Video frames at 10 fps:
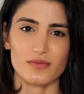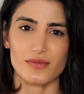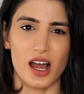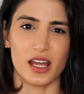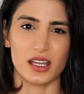
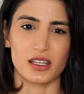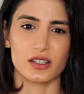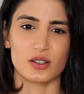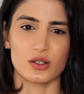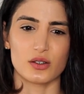
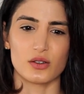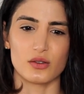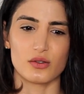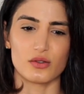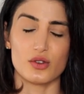I
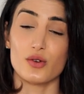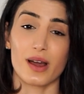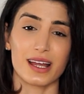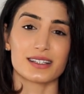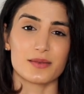knew
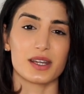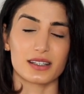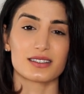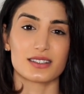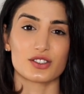I had to make
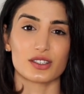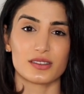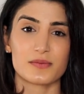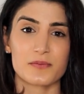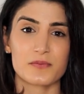a
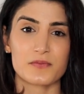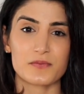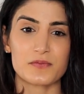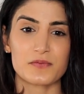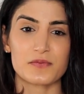decision.
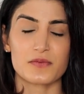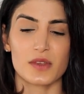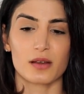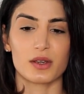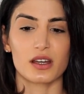
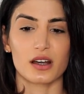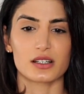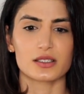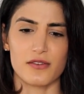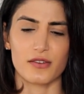
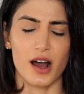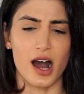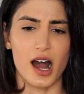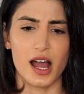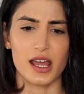Because if
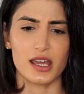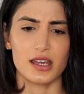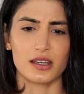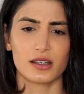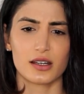
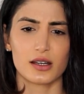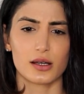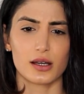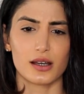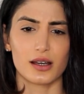I,
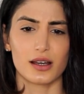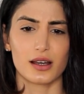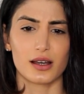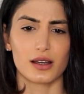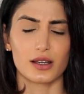
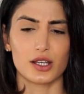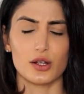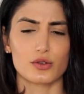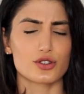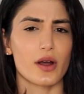
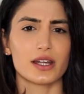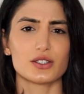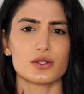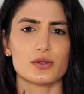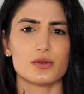
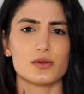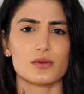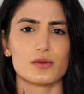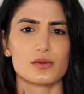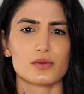tried
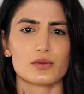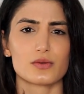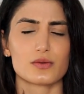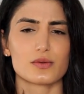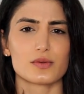to
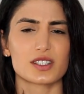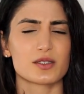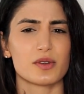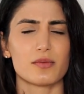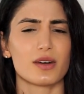
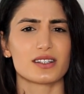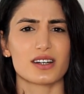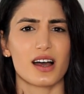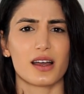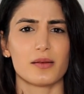split my
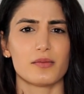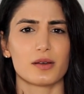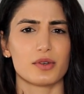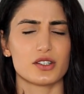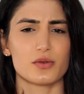time
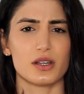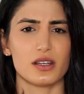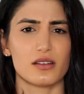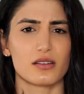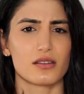
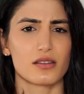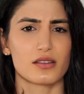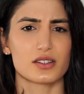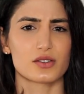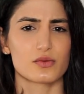between
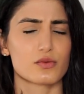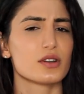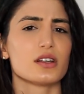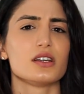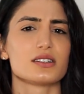this
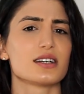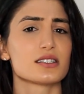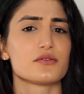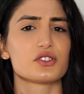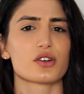really
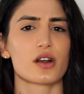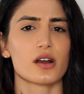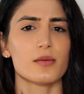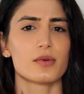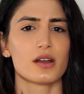intensive
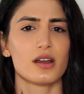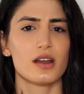startup